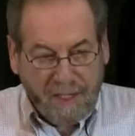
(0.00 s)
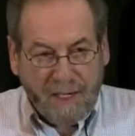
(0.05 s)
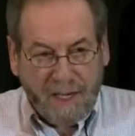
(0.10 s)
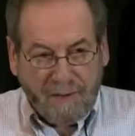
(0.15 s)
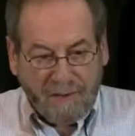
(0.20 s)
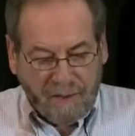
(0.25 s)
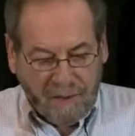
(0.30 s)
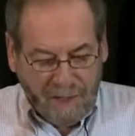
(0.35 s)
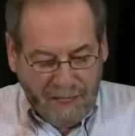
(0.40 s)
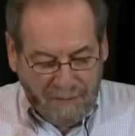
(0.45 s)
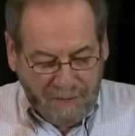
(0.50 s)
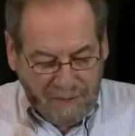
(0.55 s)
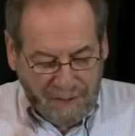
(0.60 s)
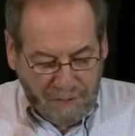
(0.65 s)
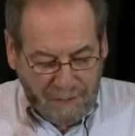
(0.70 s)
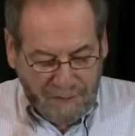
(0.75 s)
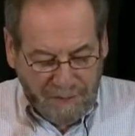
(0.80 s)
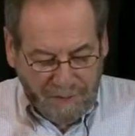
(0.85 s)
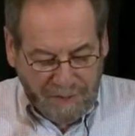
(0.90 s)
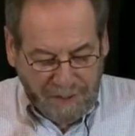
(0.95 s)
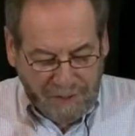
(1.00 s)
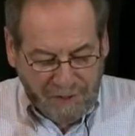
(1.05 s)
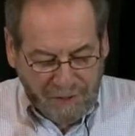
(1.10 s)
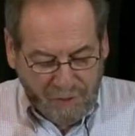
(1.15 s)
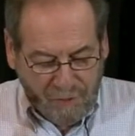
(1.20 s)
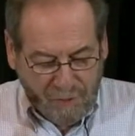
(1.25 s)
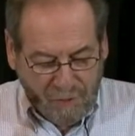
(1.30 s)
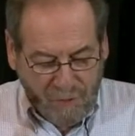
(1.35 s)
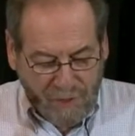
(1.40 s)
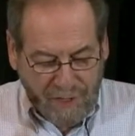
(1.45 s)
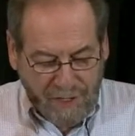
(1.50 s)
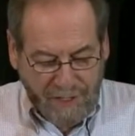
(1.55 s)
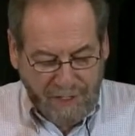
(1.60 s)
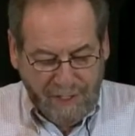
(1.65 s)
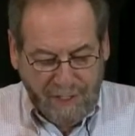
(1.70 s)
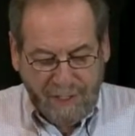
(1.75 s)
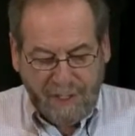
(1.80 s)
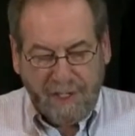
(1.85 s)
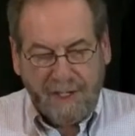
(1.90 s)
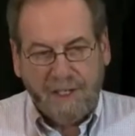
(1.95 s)
You have to have the ability to
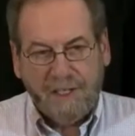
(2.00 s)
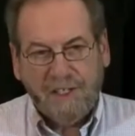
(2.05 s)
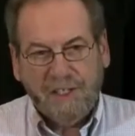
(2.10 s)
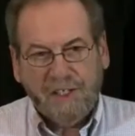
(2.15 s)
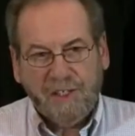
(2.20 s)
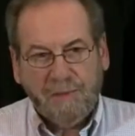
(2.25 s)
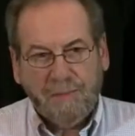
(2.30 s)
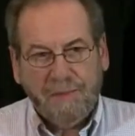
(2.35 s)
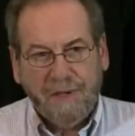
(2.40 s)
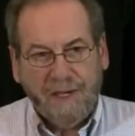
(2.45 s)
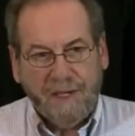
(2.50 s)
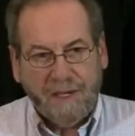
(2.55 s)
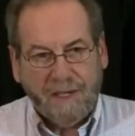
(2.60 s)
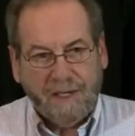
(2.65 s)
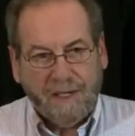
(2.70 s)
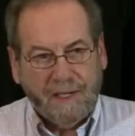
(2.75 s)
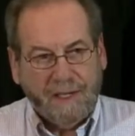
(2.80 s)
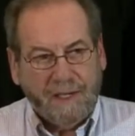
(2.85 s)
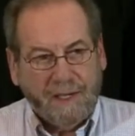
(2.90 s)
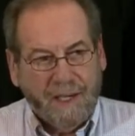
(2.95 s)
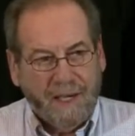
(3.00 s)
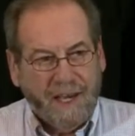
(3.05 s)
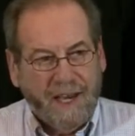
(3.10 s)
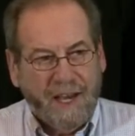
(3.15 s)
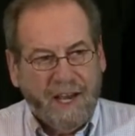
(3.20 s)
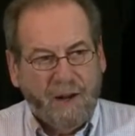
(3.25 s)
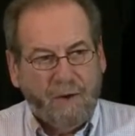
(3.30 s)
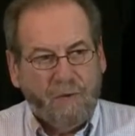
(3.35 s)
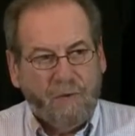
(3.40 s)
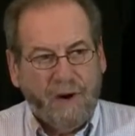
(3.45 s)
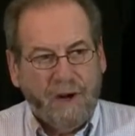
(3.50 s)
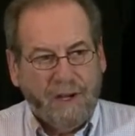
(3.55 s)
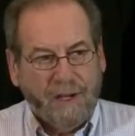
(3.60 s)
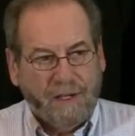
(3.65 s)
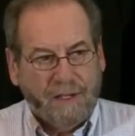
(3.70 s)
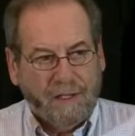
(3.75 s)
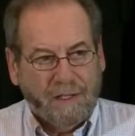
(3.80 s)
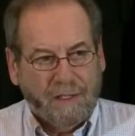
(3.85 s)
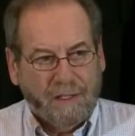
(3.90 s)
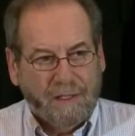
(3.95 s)
read, speak, and write